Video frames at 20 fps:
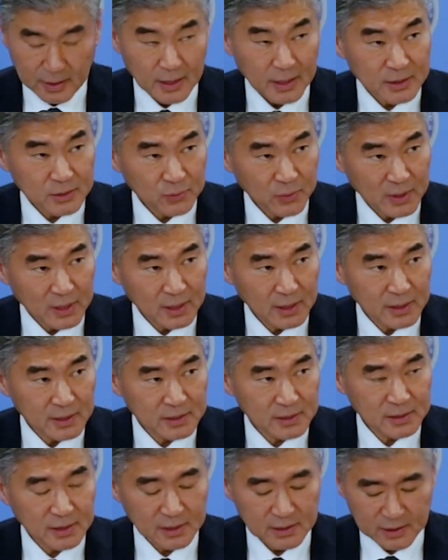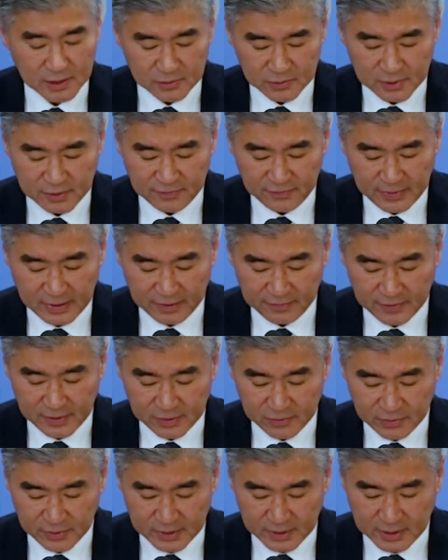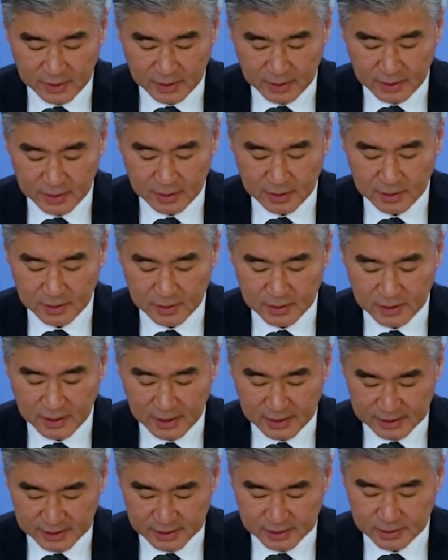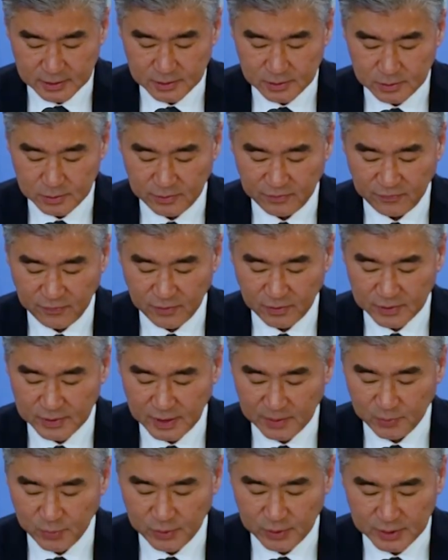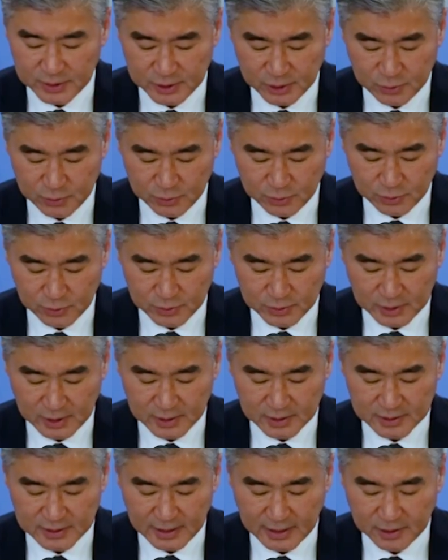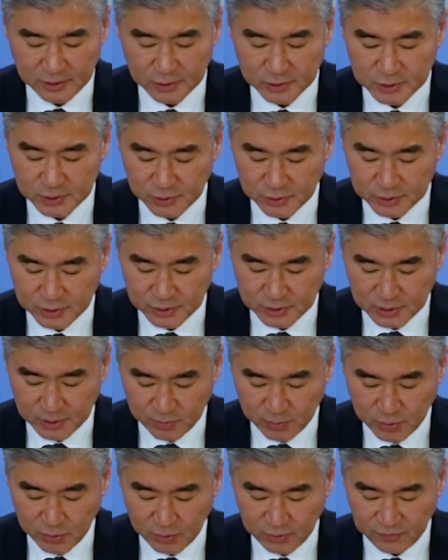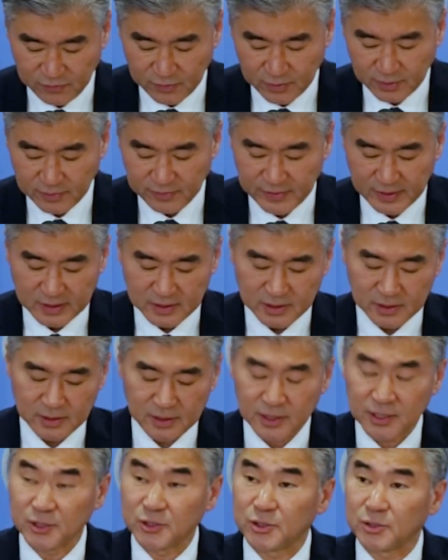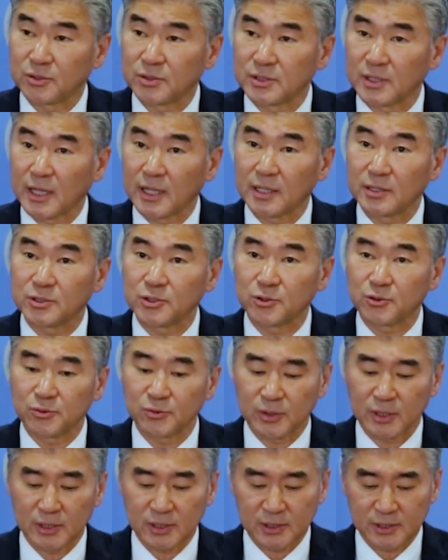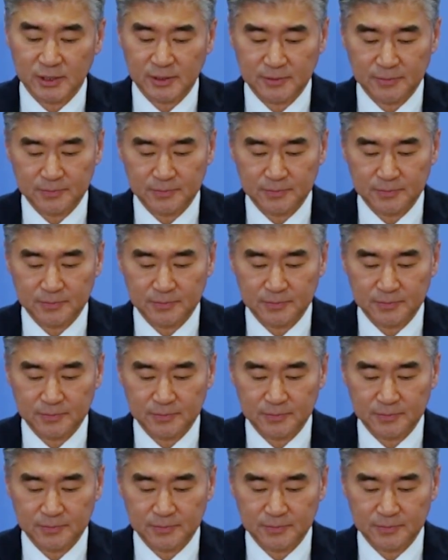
as well as 500 desks for temporary schools and psychosocial support for affected teachers and students.